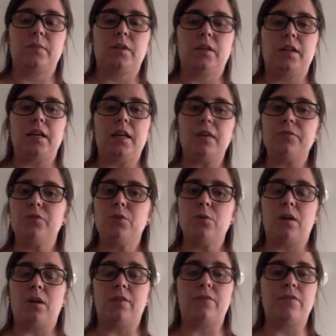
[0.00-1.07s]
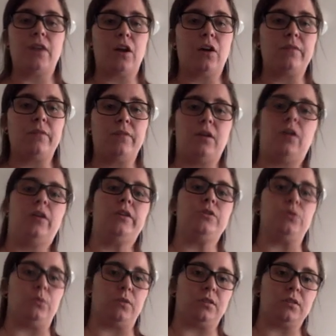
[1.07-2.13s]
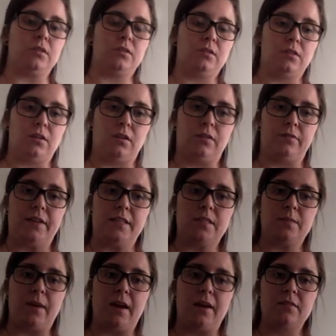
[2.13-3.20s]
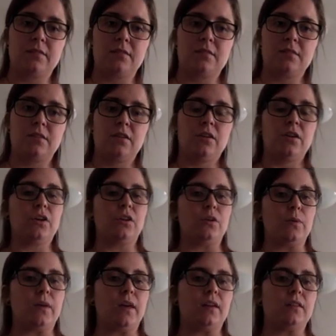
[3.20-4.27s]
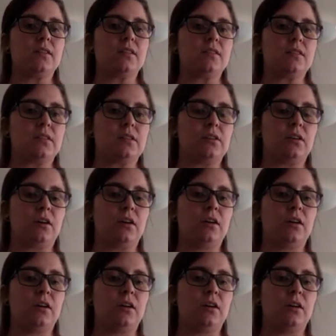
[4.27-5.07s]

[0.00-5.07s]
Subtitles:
if you are very, very short on face masks, you can consider